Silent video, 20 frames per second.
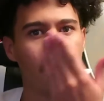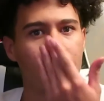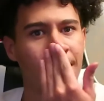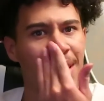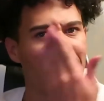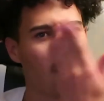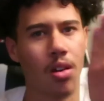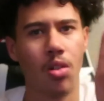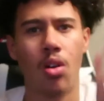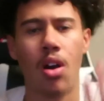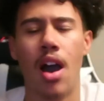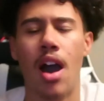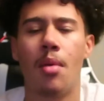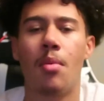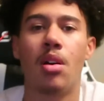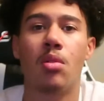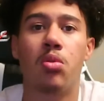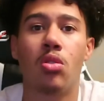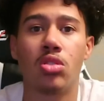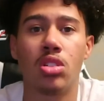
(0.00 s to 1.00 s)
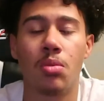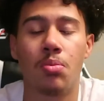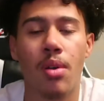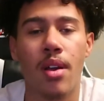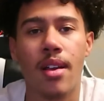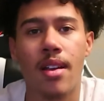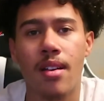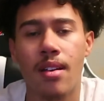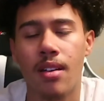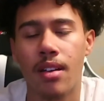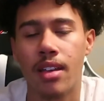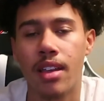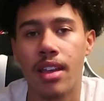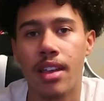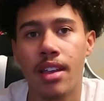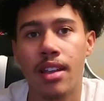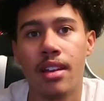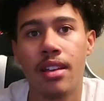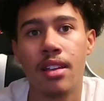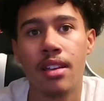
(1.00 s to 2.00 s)
it's like, oh, how am I supposed to prank her
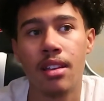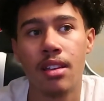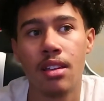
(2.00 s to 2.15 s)
again?